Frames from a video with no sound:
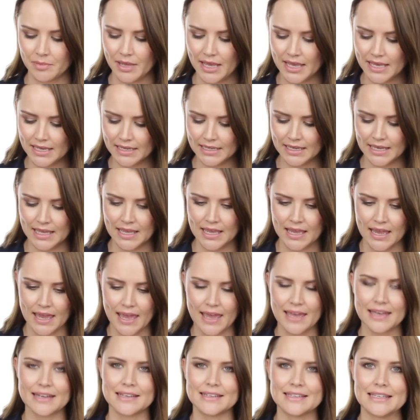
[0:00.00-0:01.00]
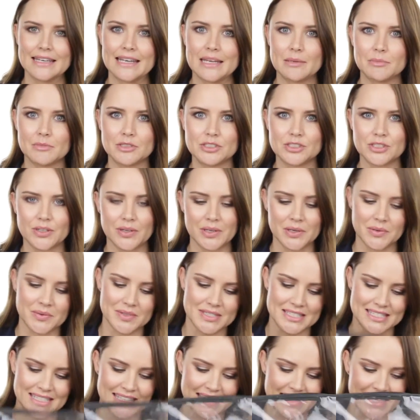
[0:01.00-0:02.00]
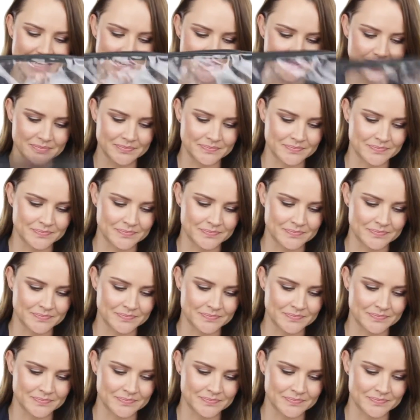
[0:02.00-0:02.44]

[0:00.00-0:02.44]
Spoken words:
bag, and let me show you what's in there.